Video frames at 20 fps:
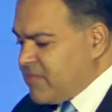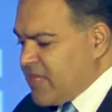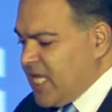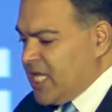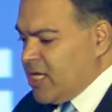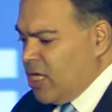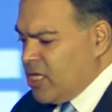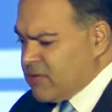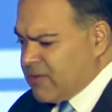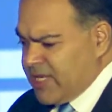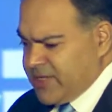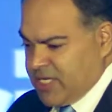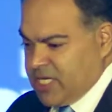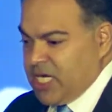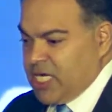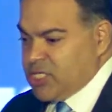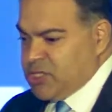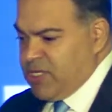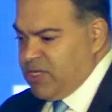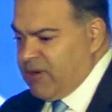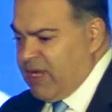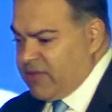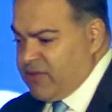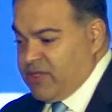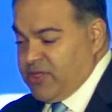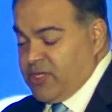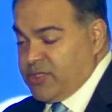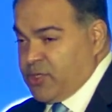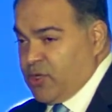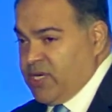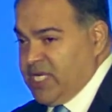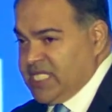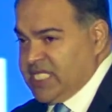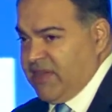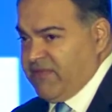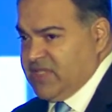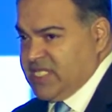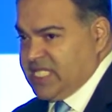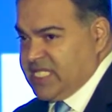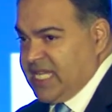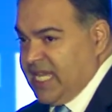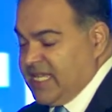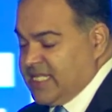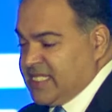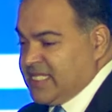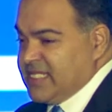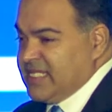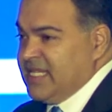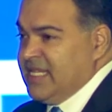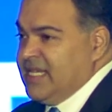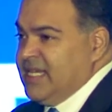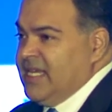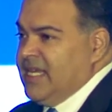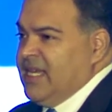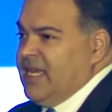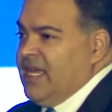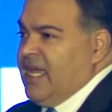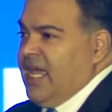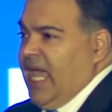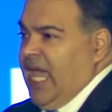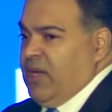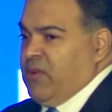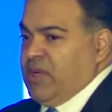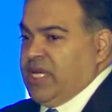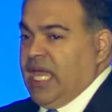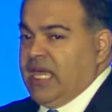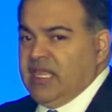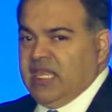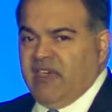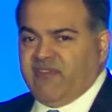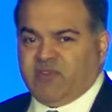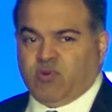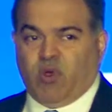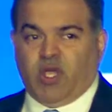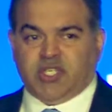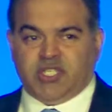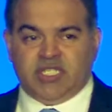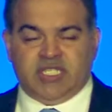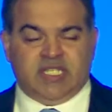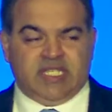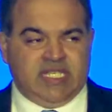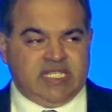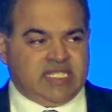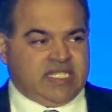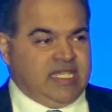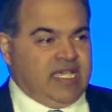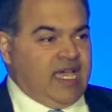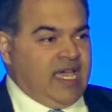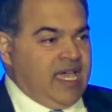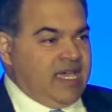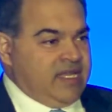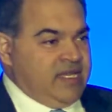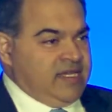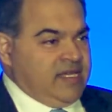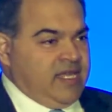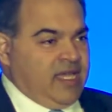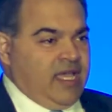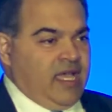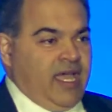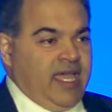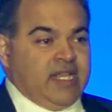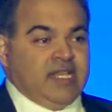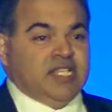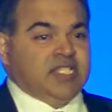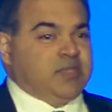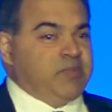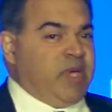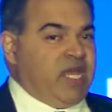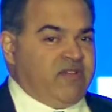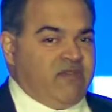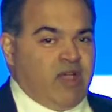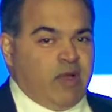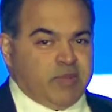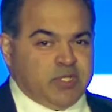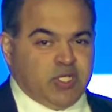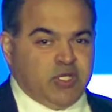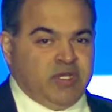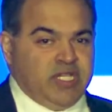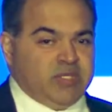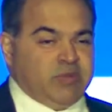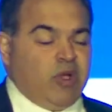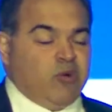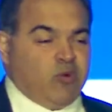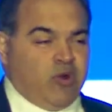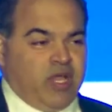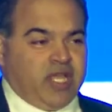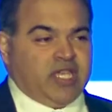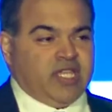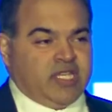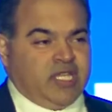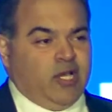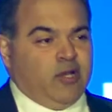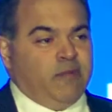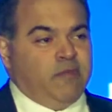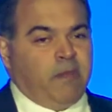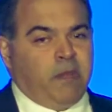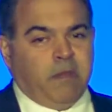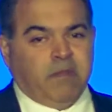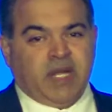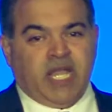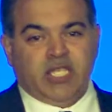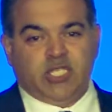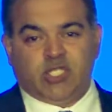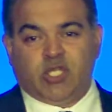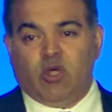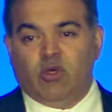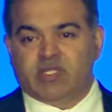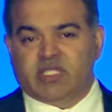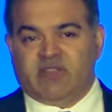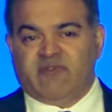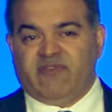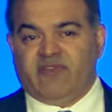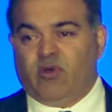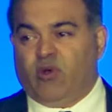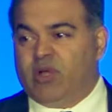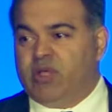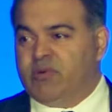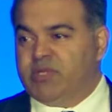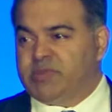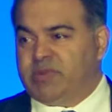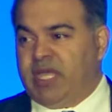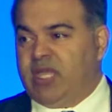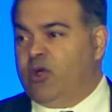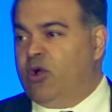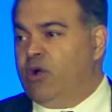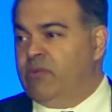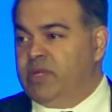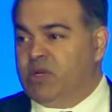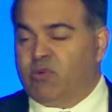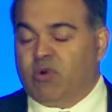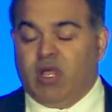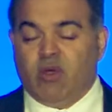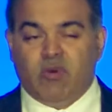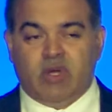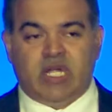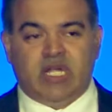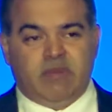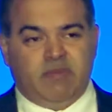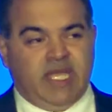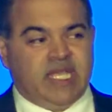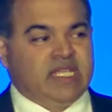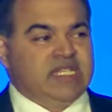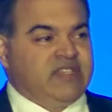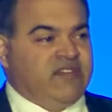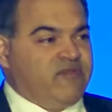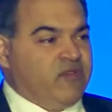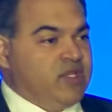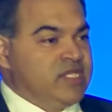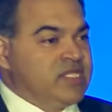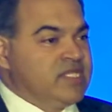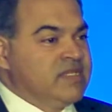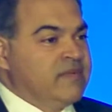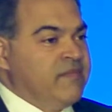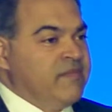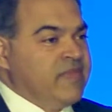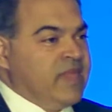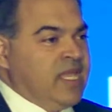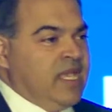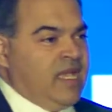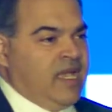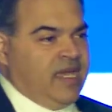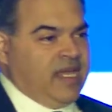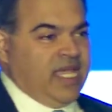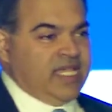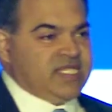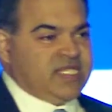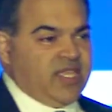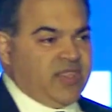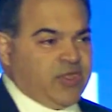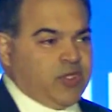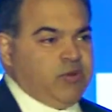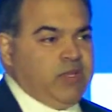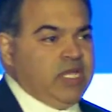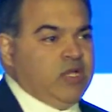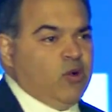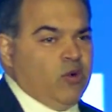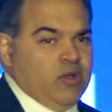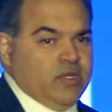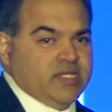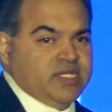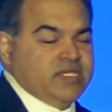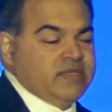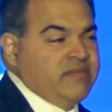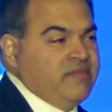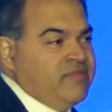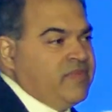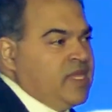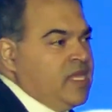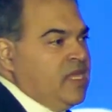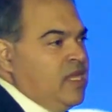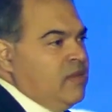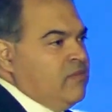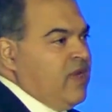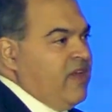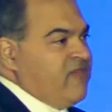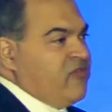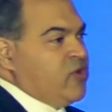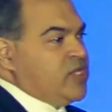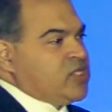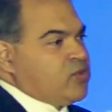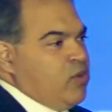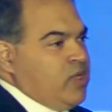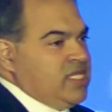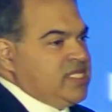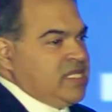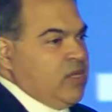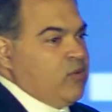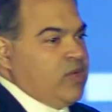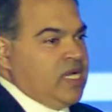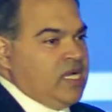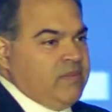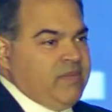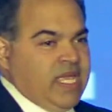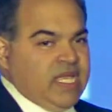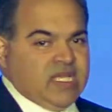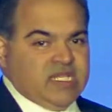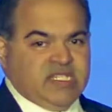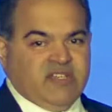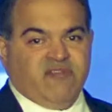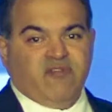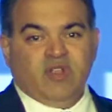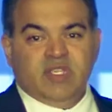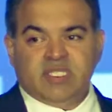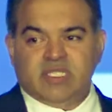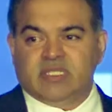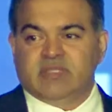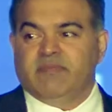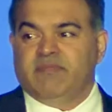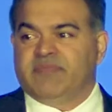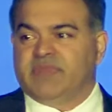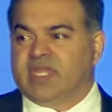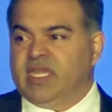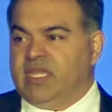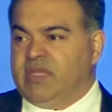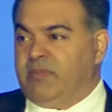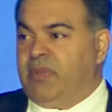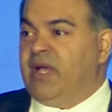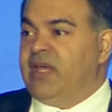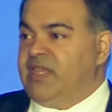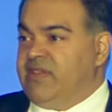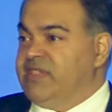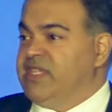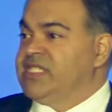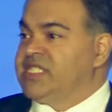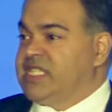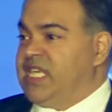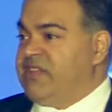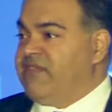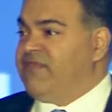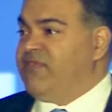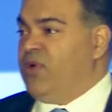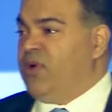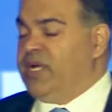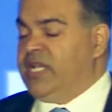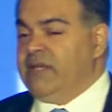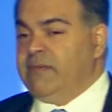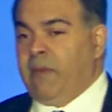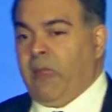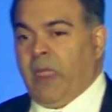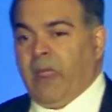and all around the country, rather, the 37 states. And when I left Washington, D.C., I had an endless amount of opportunities about where I could go. But I chose that Florida was my home and where I wanted to make a difference. And I set 3 goals. My first was I wanted to make a difference in the state of Florida.